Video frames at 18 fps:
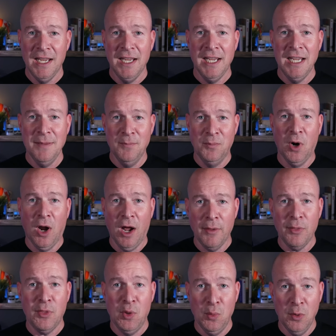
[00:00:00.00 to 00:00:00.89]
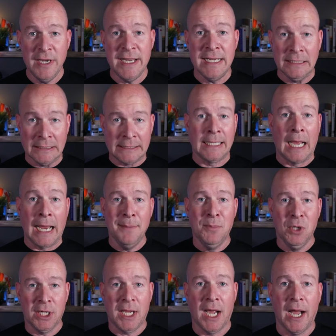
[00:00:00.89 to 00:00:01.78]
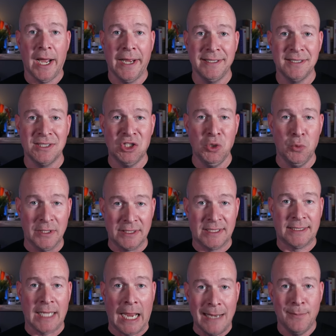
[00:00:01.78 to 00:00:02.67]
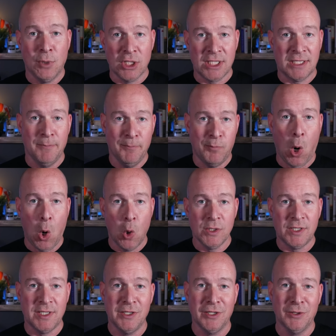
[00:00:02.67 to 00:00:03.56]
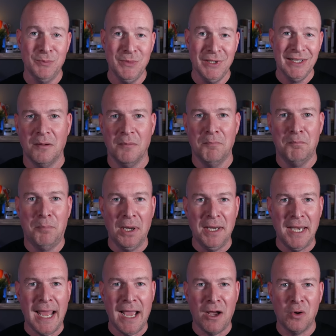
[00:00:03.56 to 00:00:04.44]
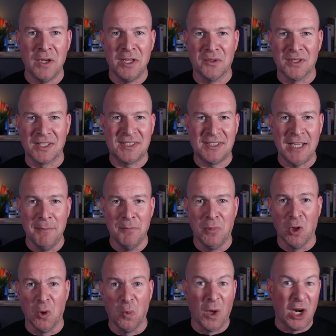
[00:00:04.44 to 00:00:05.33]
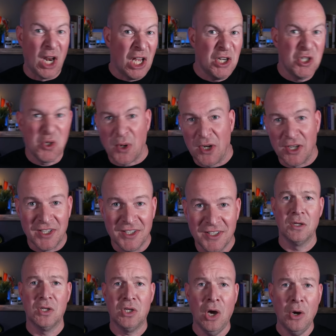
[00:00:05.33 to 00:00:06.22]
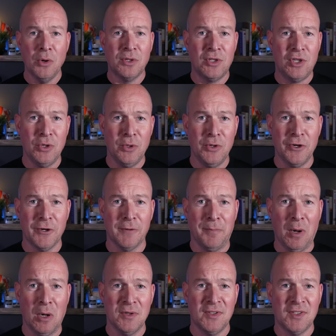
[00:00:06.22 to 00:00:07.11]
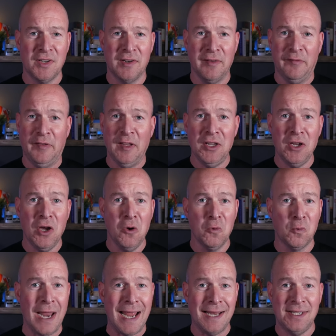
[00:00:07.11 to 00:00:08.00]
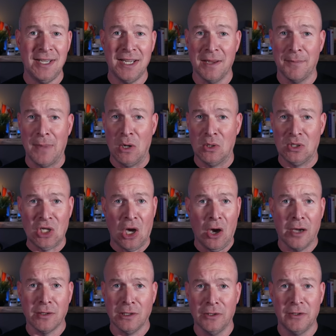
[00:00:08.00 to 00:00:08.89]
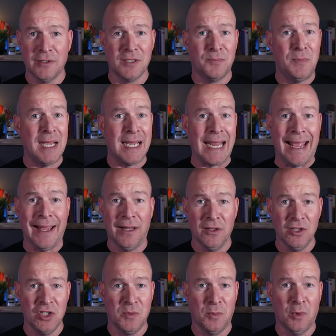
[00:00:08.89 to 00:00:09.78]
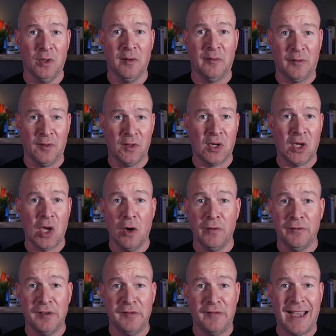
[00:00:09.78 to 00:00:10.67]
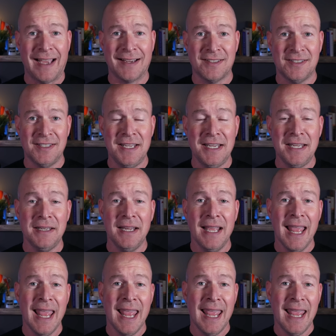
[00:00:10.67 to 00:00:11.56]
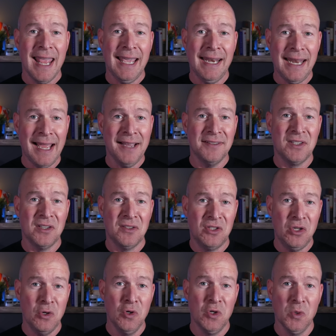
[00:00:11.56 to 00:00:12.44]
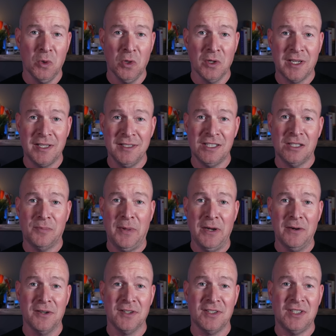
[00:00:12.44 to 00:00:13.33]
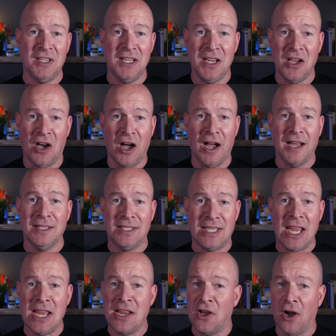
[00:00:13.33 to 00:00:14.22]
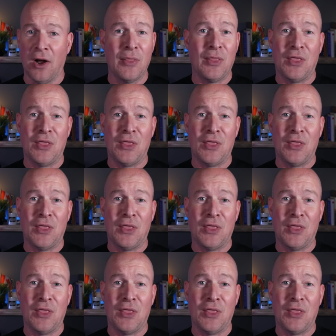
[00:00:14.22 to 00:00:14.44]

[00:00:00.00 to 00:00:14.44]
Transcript: He brought three cyber guys to his cyber symposium, but now he'll assemble 100. Koch Jr. posted a video ranting about toddlers being eligible for the COVID vaccine and has his usual conspiracy hot take on